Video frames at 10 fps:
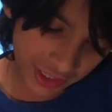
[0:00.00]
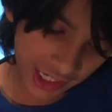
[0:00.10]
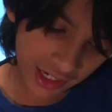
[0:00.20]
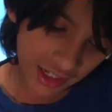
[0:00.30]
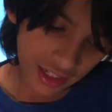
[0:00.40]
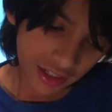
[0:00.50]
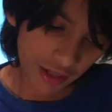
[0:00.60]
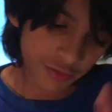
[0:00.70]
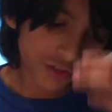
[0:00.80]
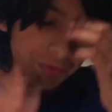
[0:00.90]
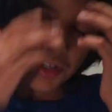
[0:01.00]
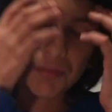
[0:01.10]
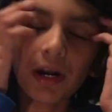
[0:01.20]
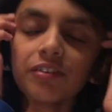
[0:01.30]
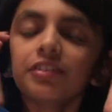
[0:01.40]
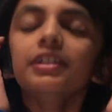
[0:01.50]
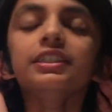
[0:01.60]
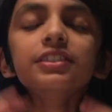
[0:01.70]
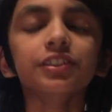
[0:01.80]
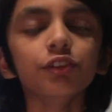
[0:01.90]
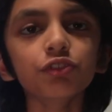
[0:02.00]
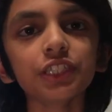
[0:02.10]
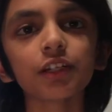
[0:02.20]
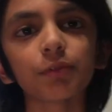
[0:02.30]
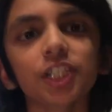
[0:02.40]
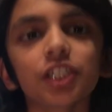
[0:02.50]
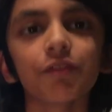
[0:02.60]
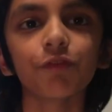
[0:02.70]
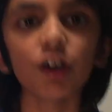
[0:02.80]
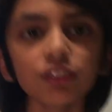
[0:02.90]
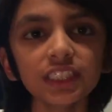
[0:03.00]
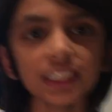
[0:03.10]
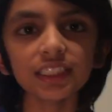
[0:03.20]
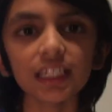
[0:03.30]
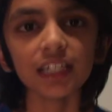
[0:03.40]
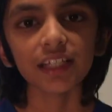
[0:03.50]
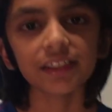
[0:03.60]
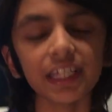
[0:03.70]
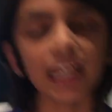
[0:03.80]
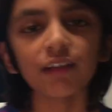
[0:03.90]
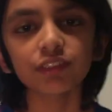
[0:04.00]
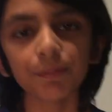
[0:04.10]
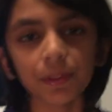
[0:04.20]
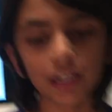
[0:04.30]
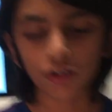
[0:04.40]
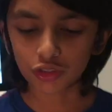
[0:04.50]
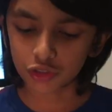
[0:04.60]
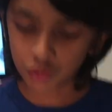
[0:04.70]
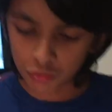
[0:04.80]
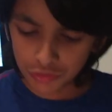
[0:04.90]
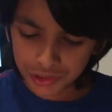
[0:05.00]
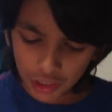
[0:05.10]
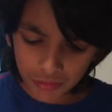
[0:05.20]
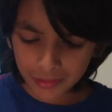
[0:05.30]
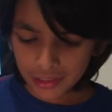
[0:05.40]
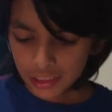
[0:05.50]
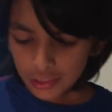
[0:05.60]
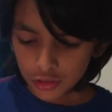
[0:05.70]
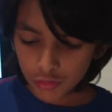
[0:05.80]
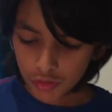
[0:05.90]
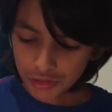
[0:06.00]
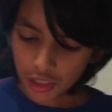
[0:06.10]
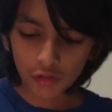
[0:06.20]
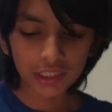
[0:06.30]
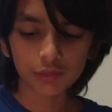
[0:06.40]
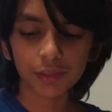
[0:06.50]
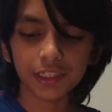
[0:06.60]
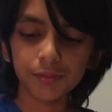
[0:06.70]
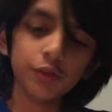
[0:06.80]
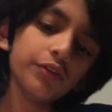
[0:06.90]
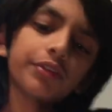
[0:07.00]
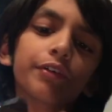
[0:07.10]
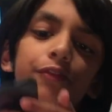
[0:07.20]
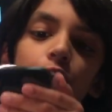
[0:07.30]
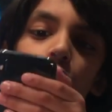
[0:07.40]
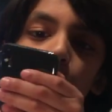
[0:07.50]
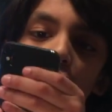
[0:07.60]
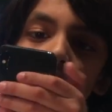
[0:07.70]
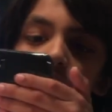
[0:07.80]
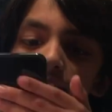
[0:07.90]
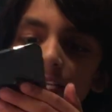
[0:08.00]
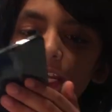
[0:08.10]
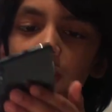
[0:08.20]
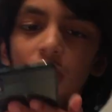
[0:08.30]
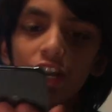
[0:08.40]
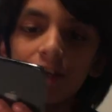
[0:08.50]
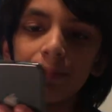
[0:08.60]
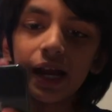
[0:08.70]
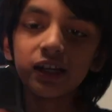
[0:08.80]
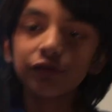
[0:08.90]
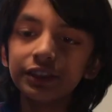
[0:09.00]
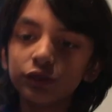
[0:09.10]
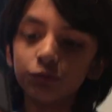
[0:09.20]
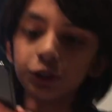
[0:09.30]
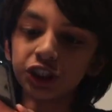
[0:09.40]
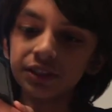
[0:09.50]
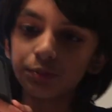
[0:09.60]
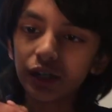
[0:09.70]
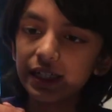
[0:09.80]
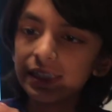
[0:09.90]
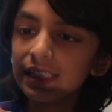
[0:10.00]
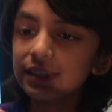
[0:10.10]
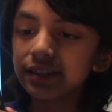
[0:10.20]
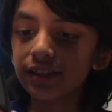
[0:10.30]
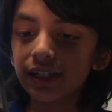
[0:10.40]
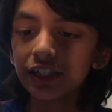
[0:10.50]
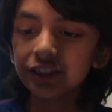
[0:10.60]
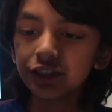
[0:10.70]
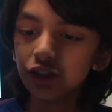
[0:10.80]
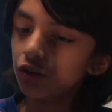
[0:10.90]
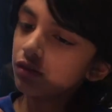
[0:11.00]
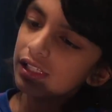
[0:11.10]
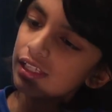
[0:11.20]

it, about these new generation phones, is that they have something called True Tone. True Tone is when you move your phone around, it automatically switches brightness to